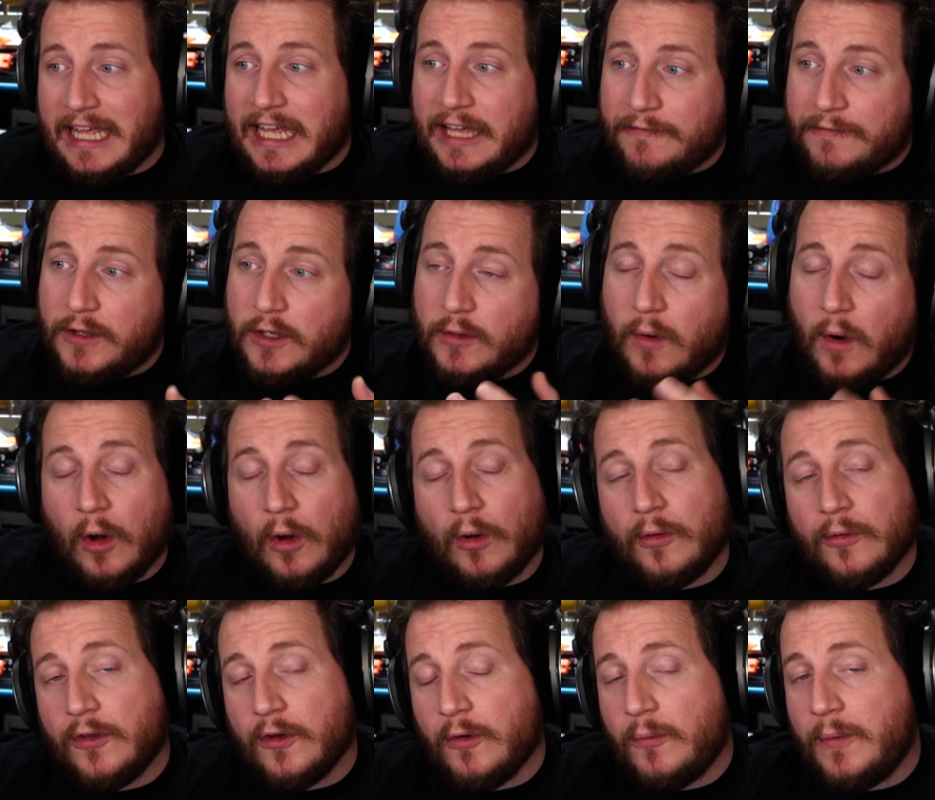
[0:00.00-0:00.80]
if you
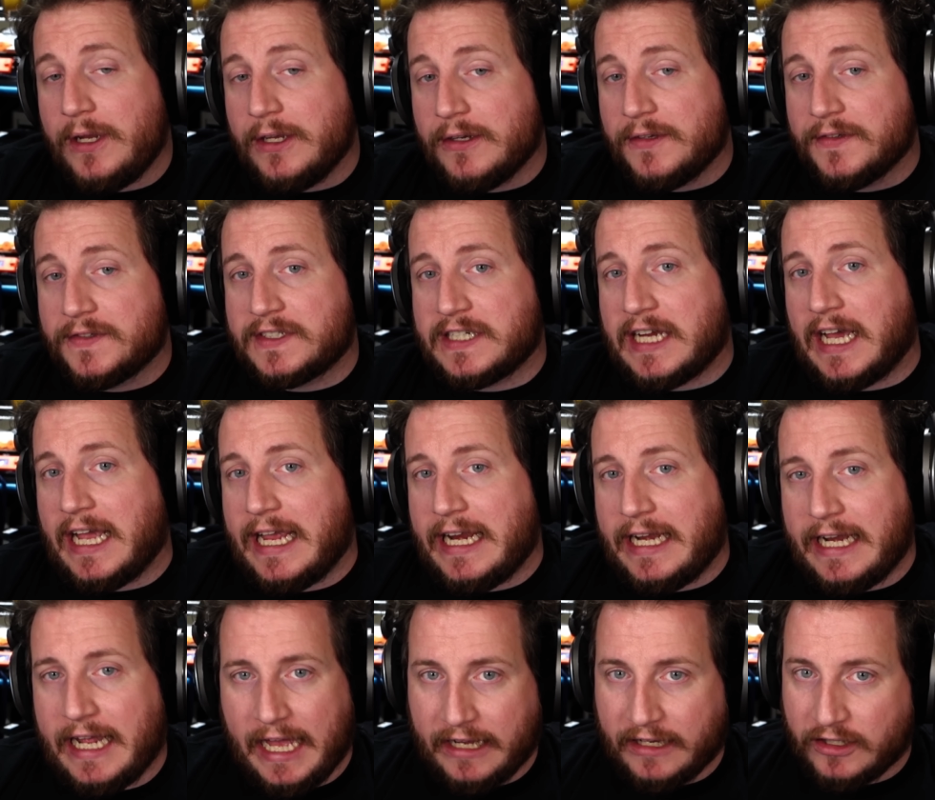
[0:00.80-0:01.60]
hold the wheels
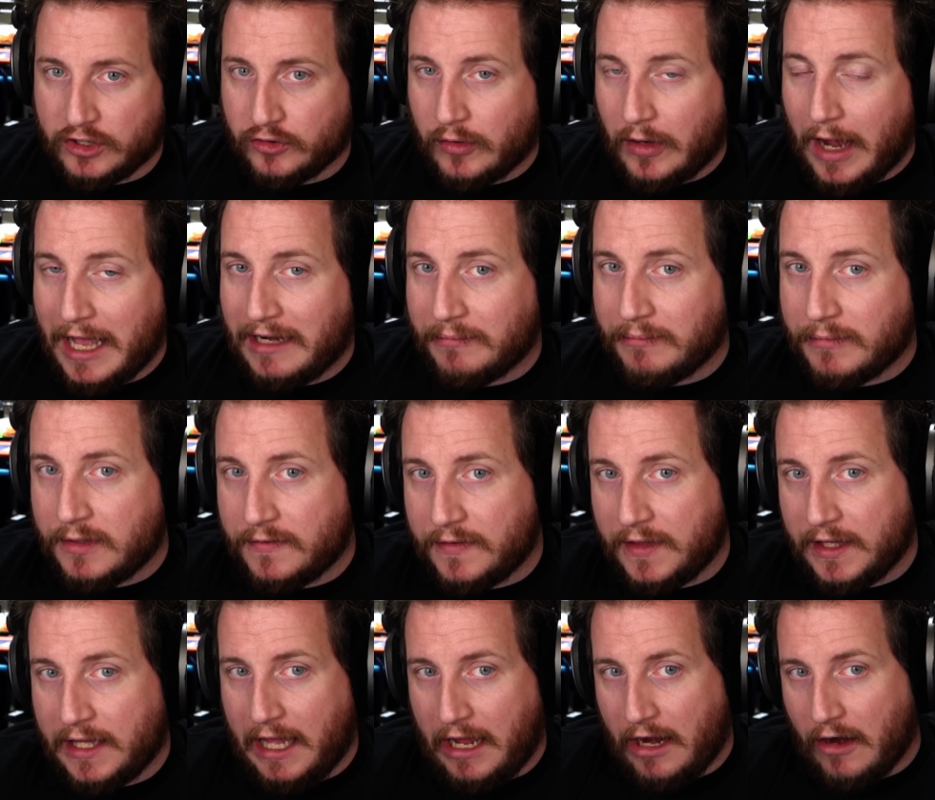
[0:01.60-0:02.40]
tight and try to move
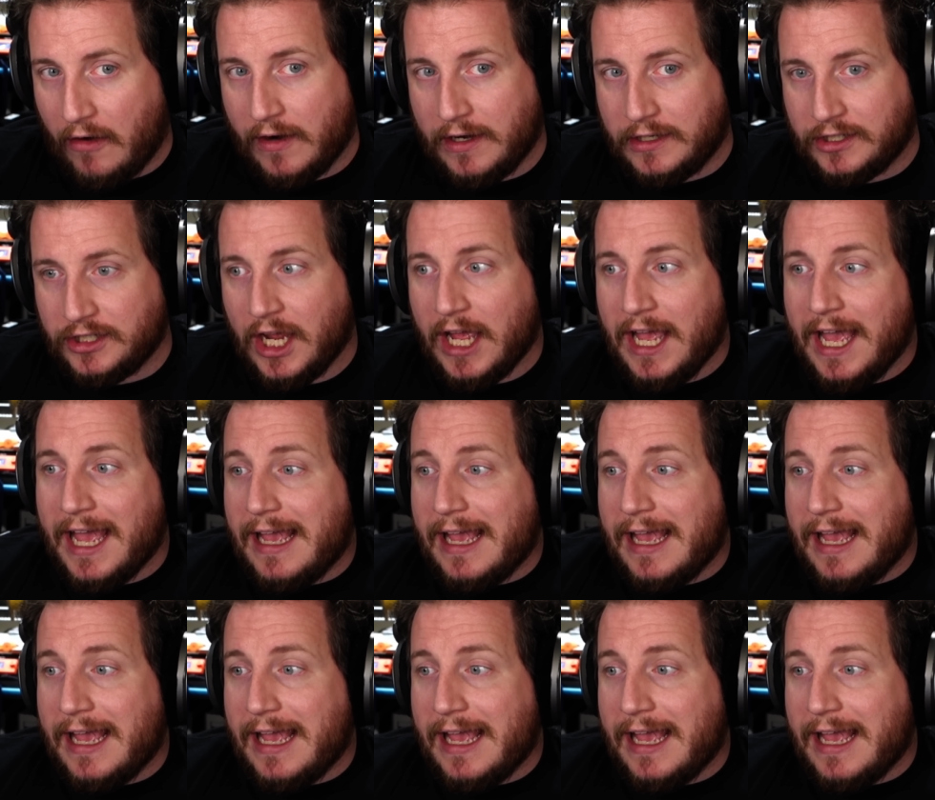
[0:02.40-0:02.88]
the carriage.